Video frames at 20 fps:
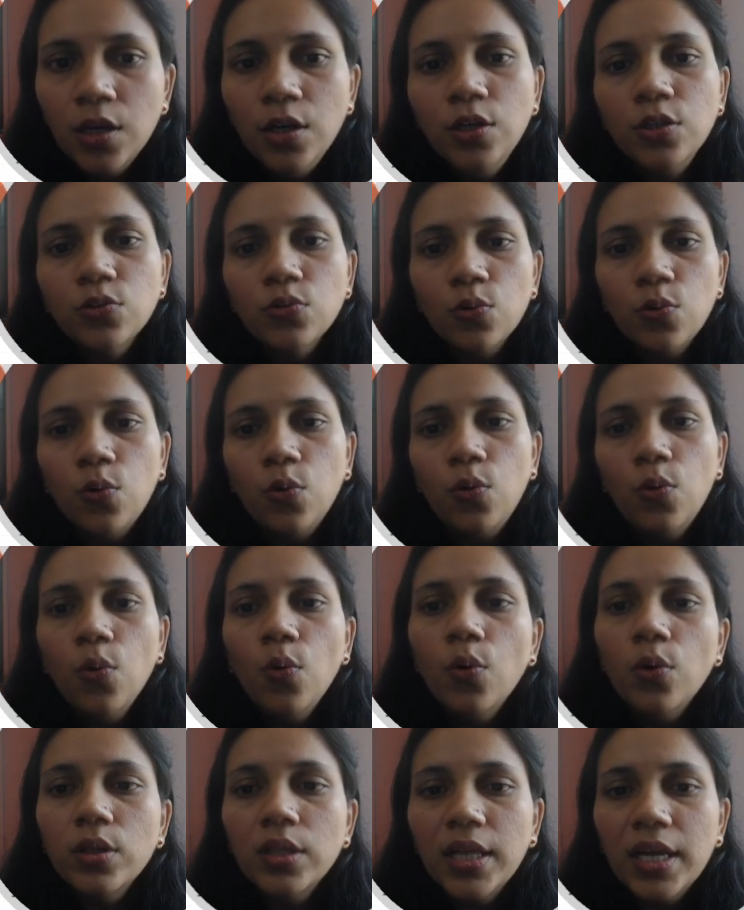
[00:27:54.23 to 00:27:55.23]

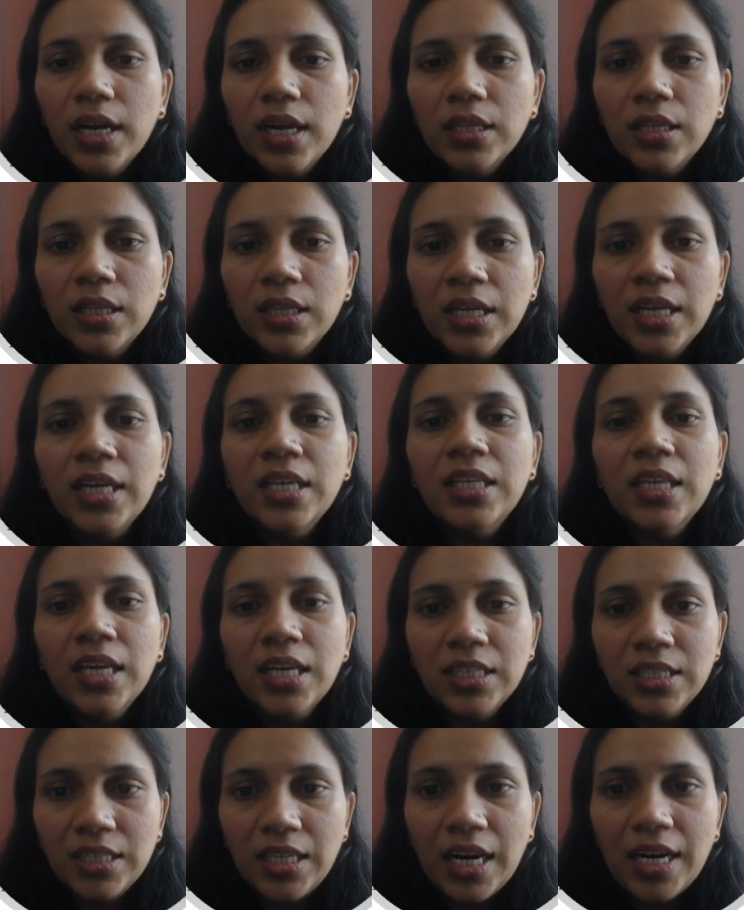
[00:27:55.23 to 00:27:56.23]
So there are three
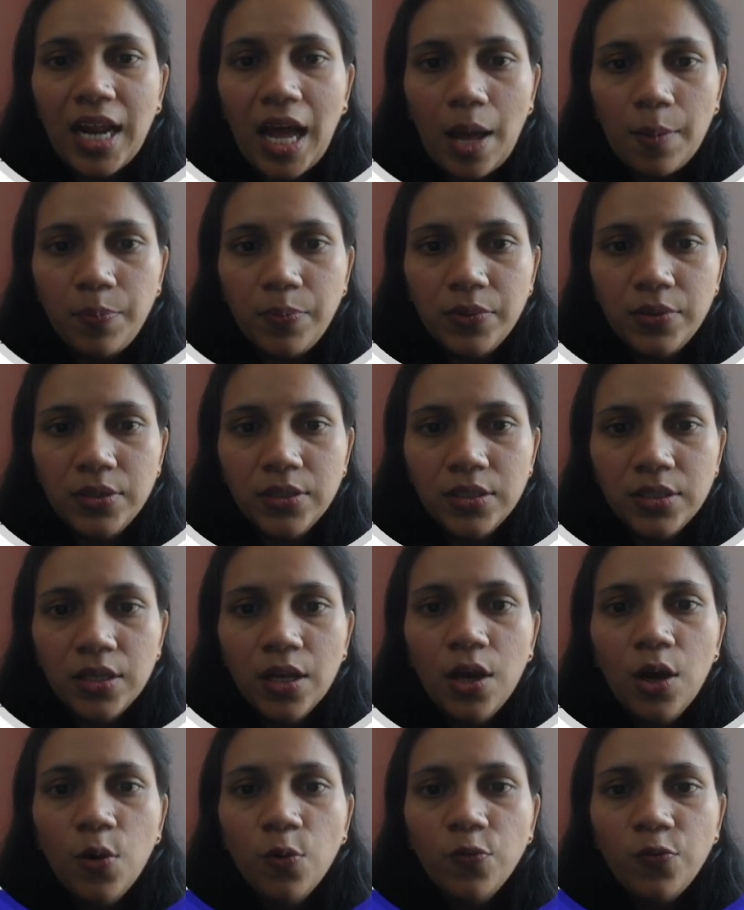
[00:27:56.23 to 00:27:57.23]
things that
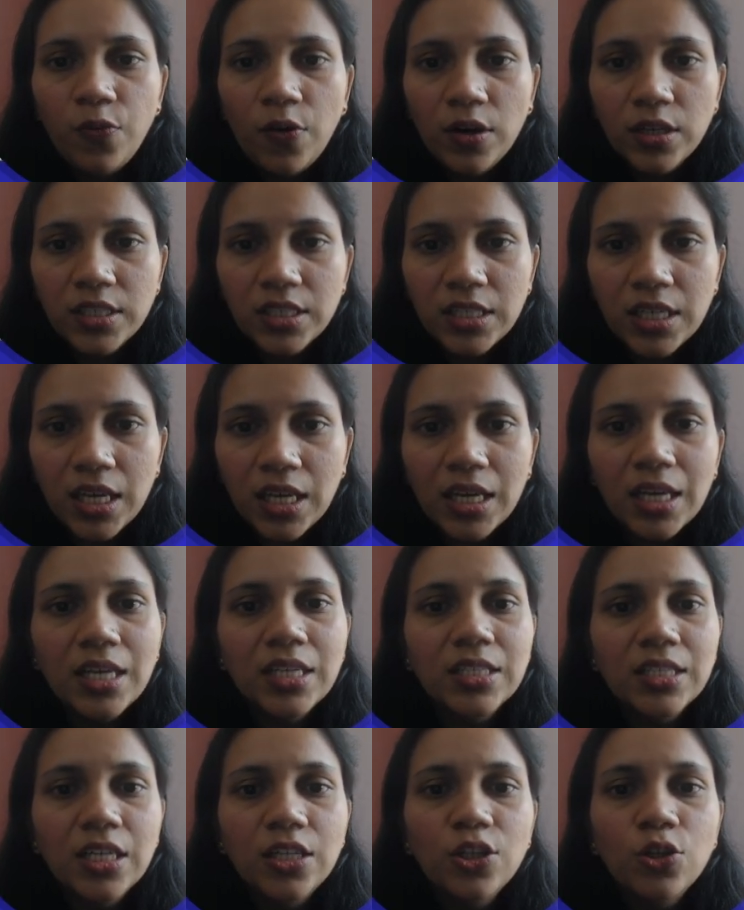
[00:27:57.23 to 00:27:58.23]
happens. First thing
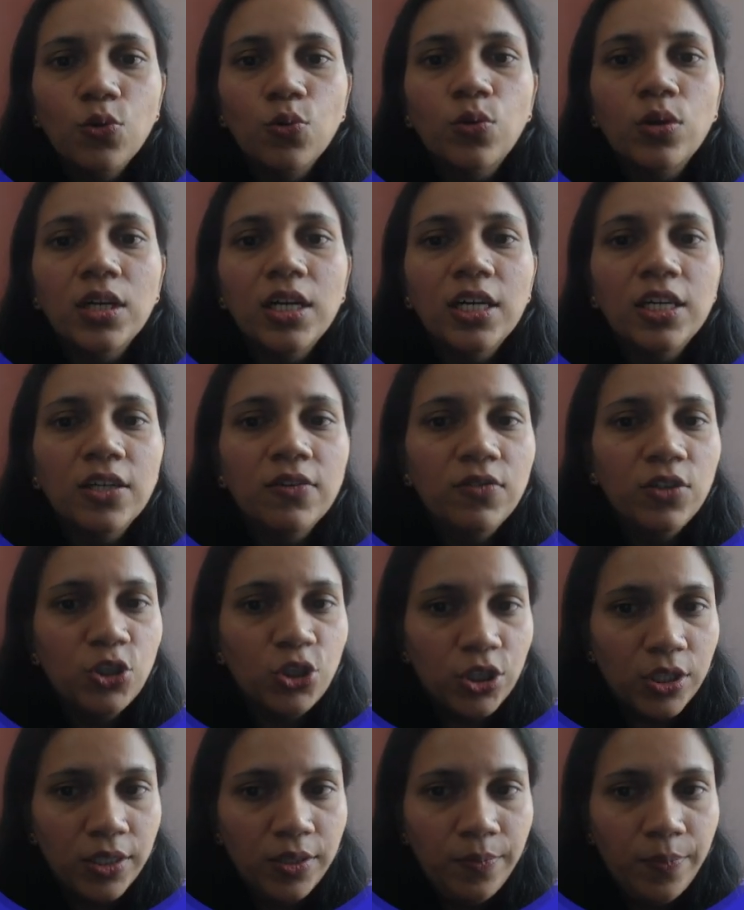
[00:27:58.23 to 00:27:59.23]
is the nuclear
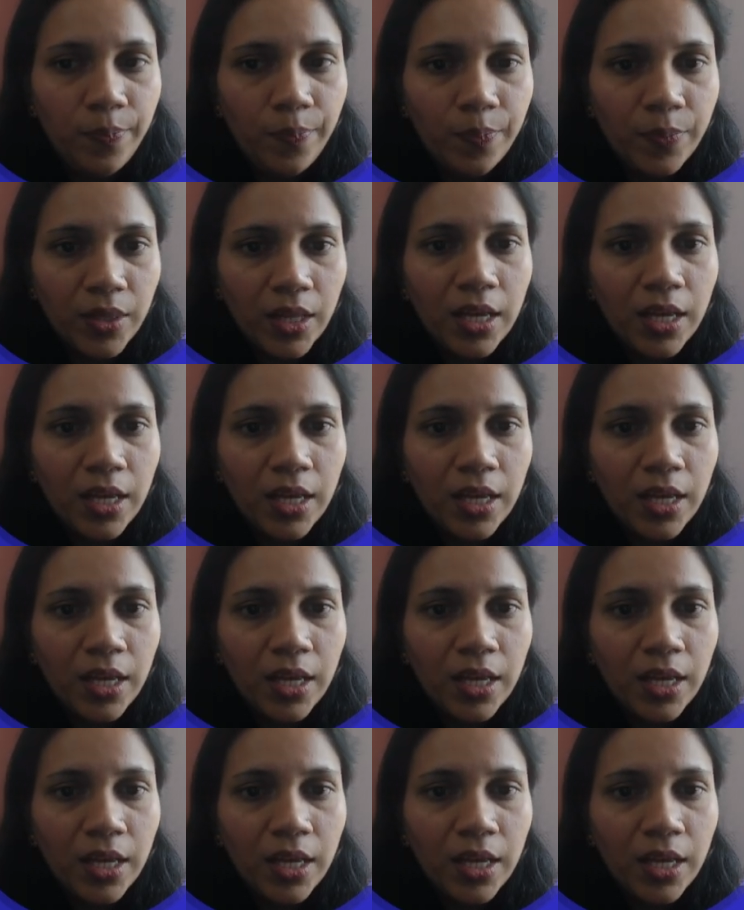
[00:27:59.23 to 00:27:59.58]
division.